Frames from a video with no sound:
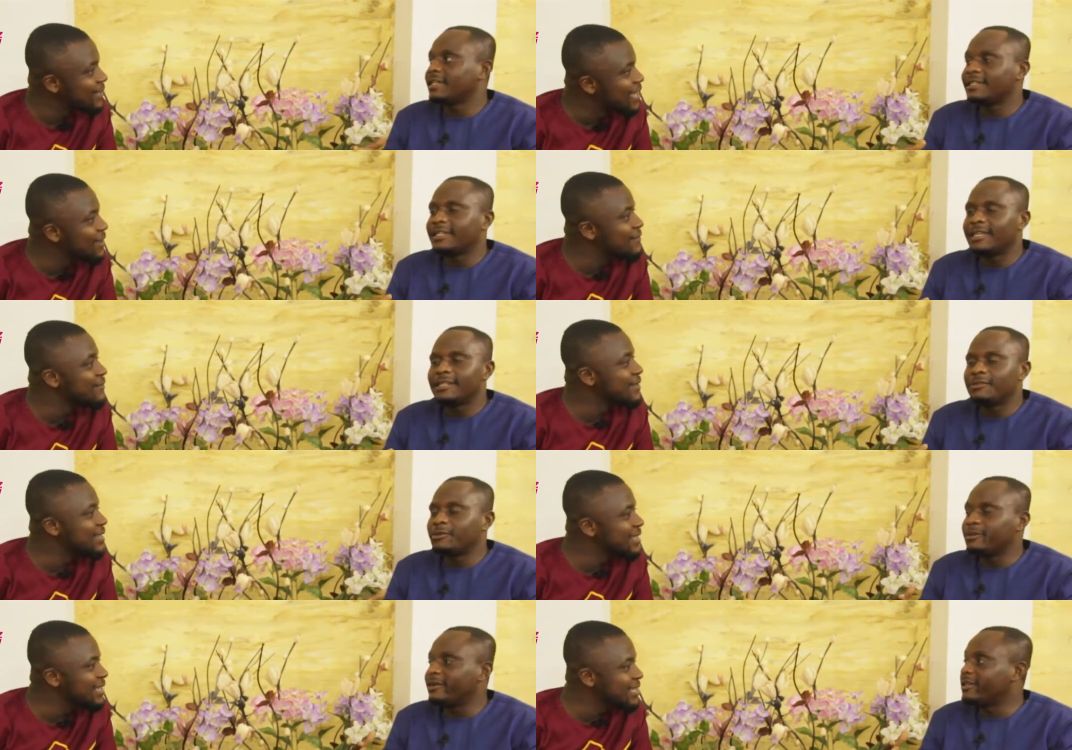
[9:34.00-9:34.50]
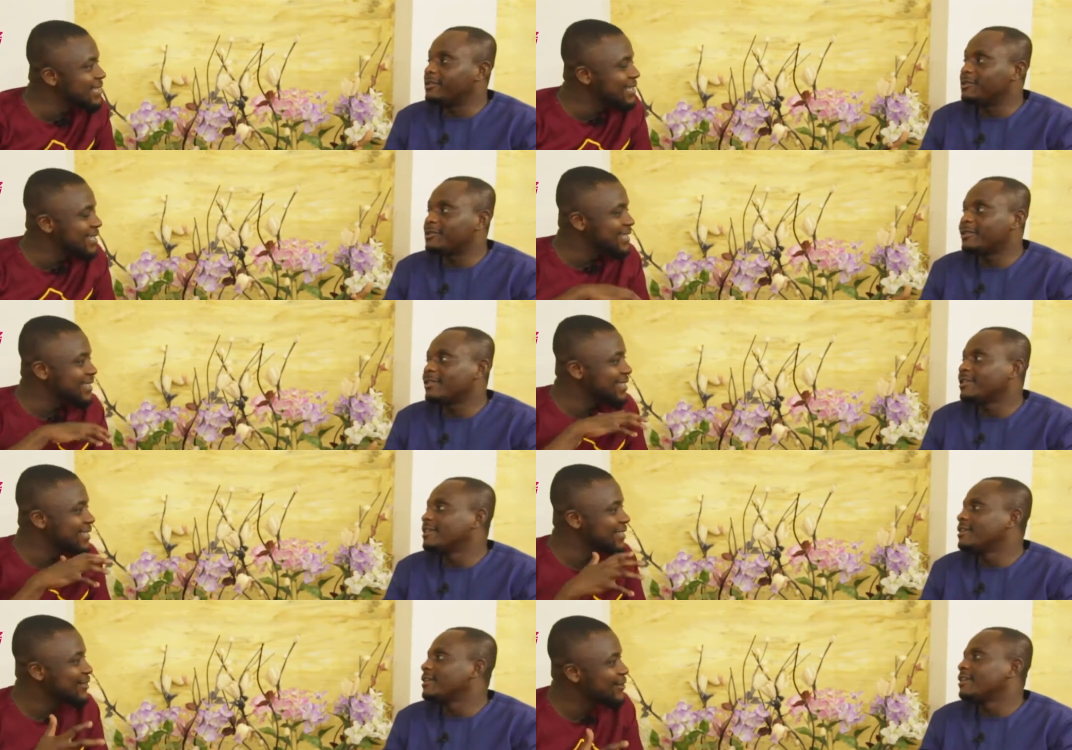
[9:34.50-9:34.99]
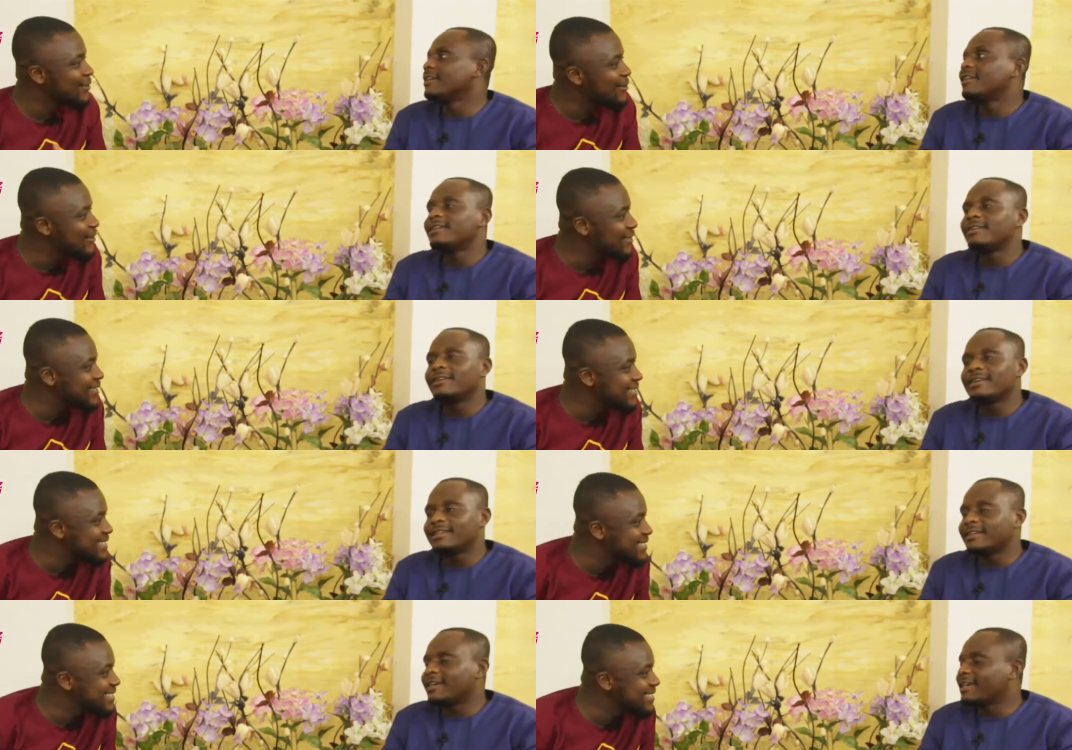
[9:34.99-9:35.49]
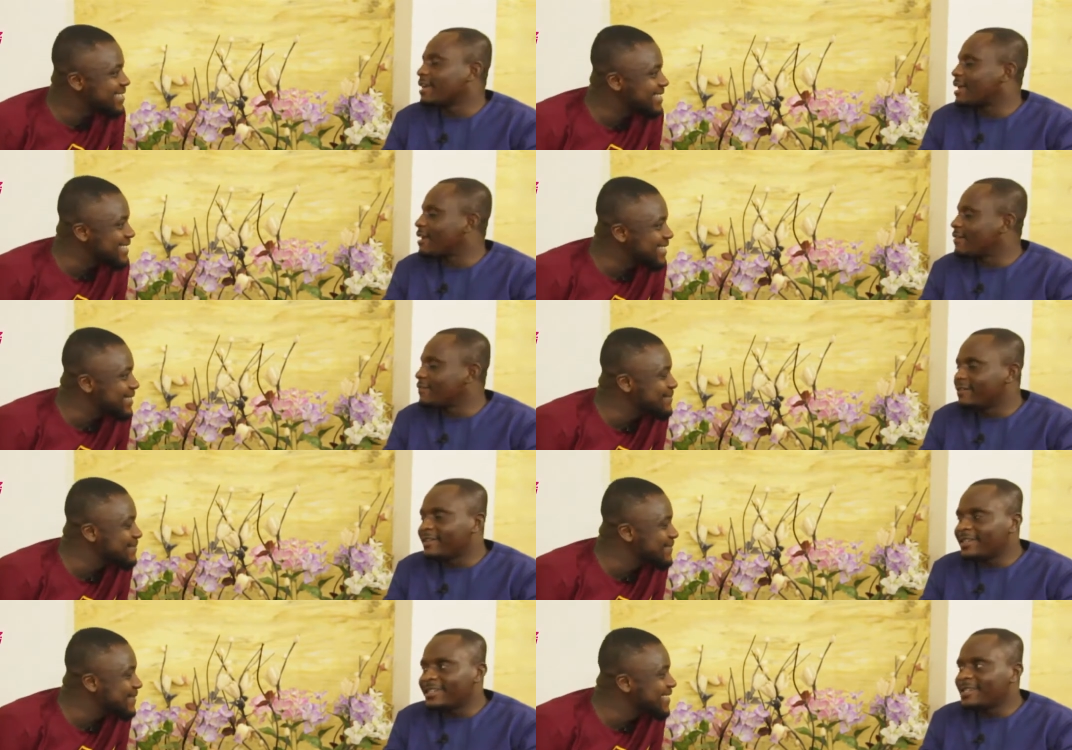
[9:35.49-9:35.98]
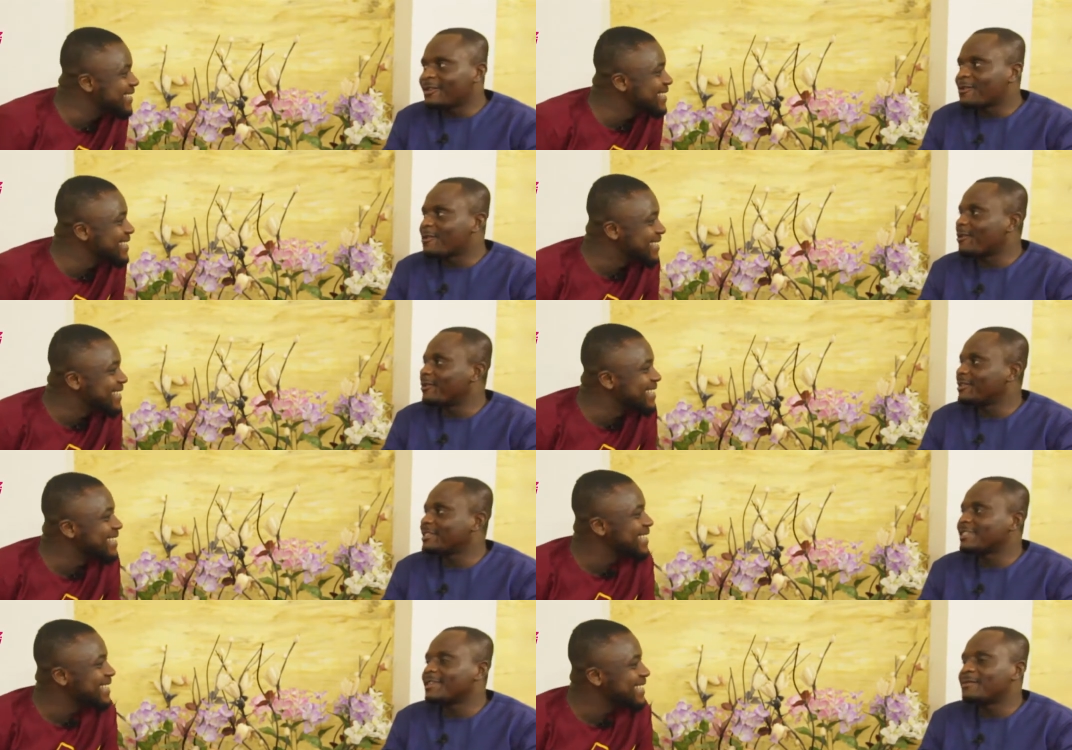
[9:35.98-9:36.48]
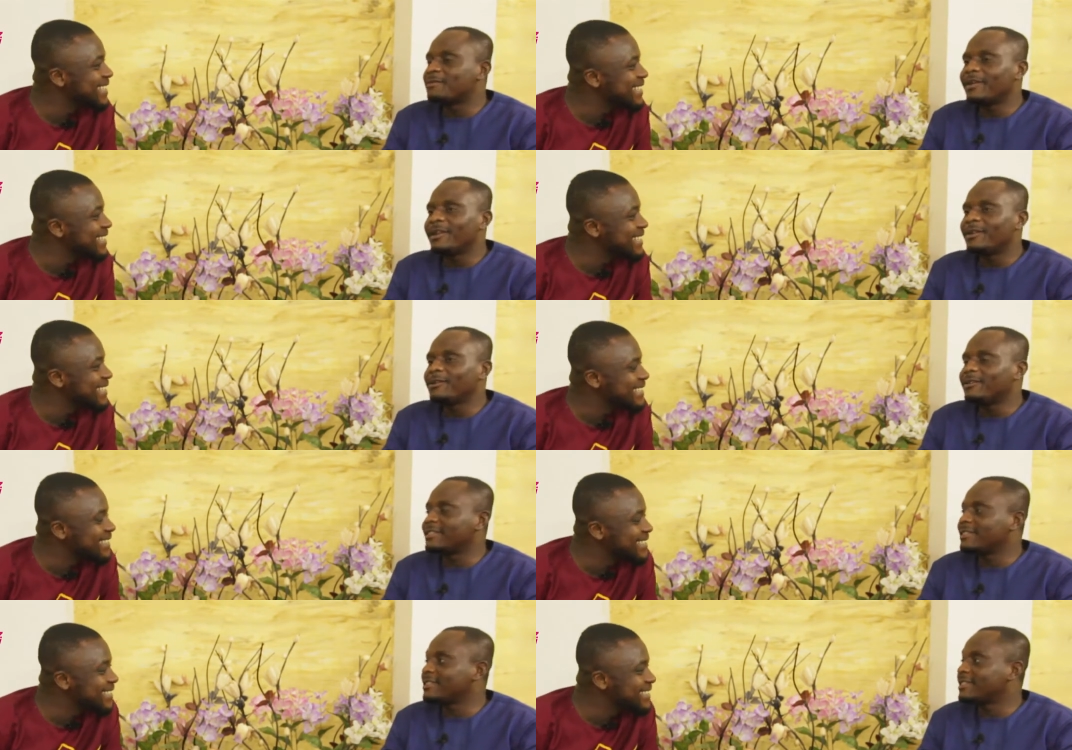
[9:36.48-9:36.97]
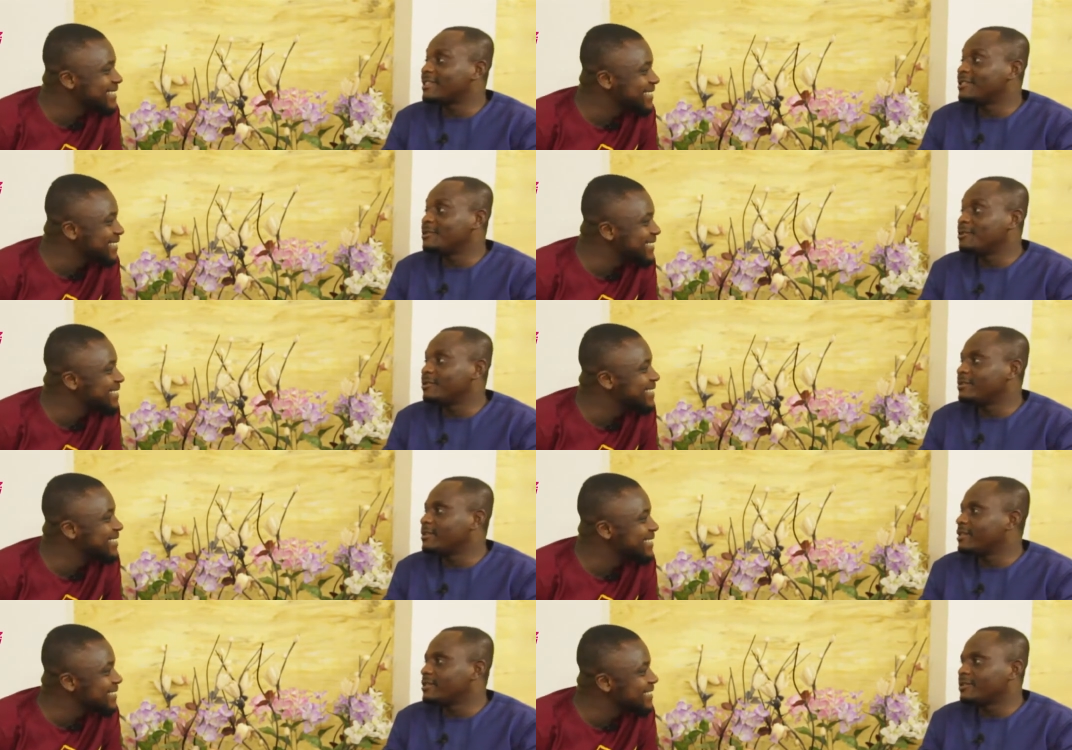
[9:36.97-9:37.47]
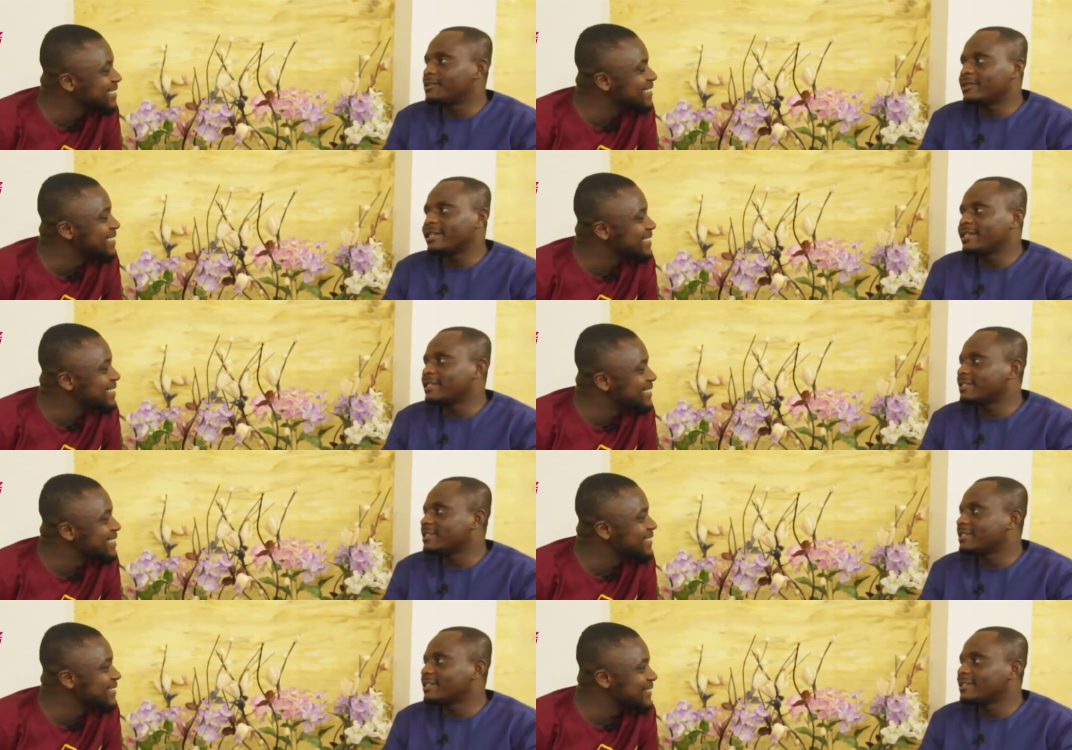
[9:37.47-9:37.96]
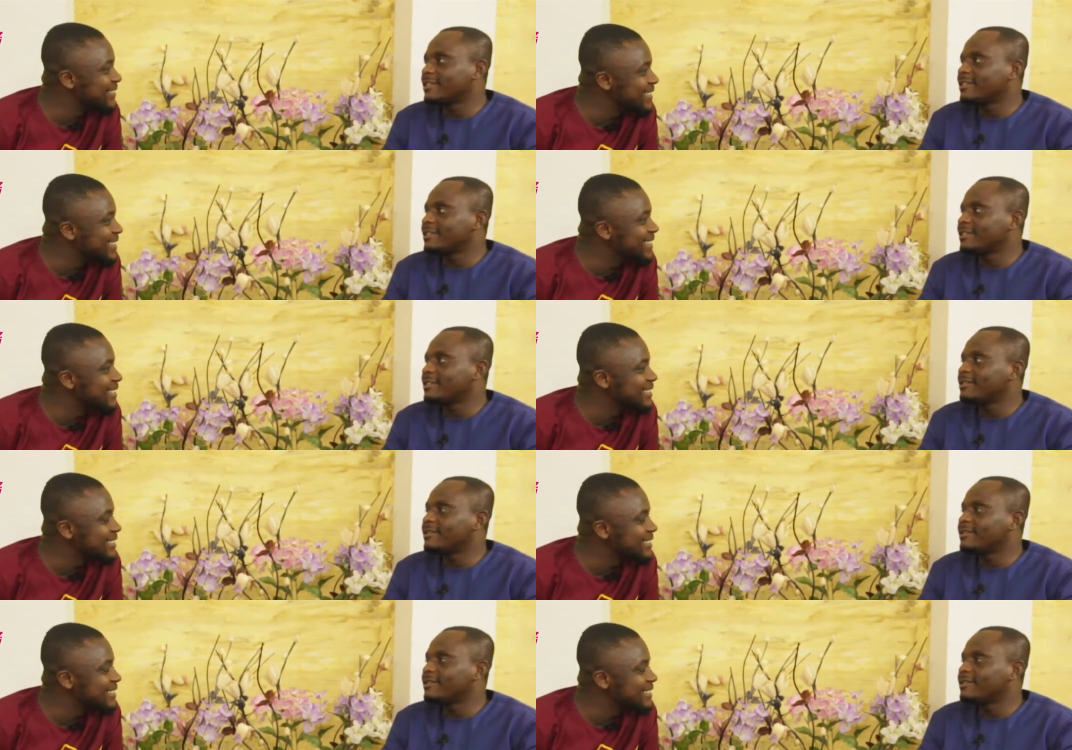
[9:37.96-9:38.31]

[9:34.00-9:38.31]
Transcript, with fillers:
Speaker 1: and then you enjoy chords, heavenly chords and melodies, and you enjoy it. Wow.